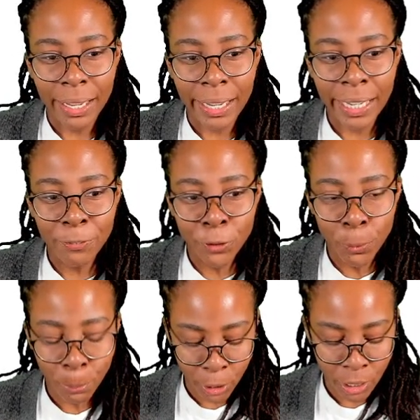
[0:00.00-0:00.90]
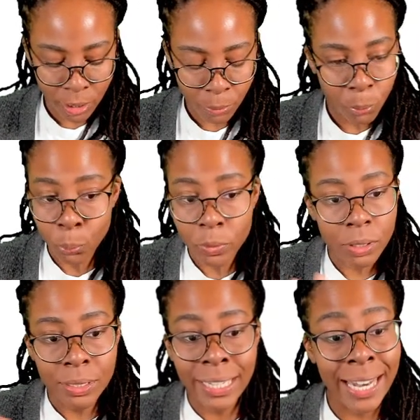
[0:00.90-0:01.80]
If you put,
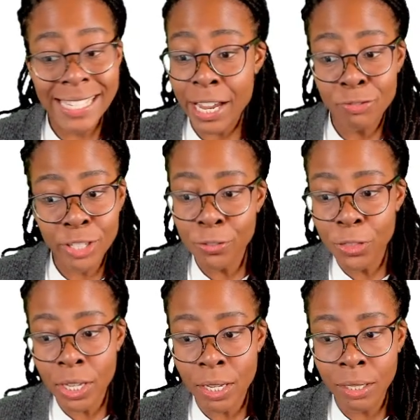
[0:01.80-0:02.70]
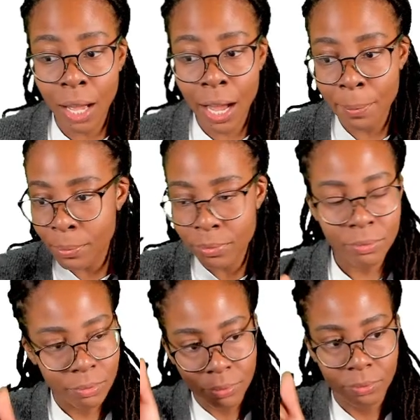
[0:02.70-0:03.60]
let's get rid of the
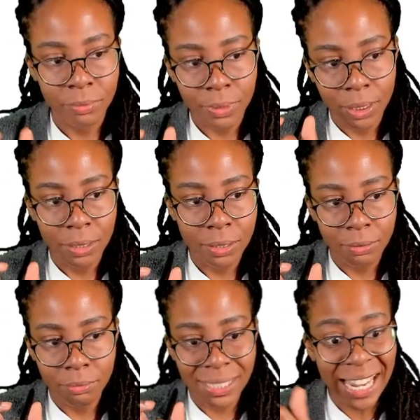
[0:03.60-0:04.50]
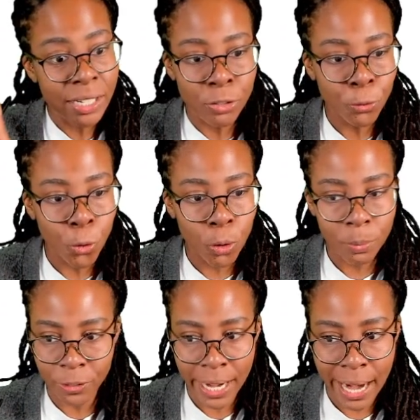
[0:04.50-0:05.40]
standard form
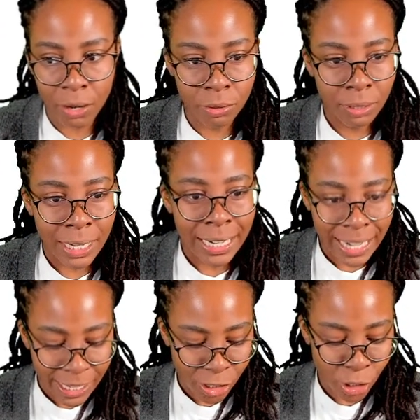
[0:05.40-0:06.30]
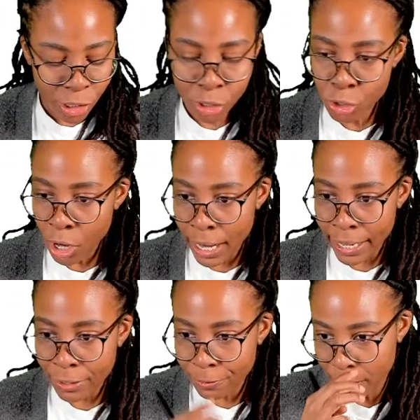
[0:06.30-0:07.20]
for now. Let's just try
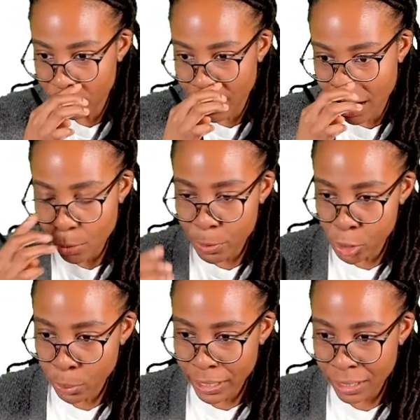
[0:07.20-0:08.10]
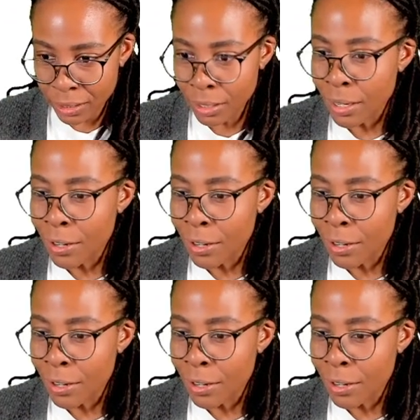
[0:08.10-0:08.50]
and figure out between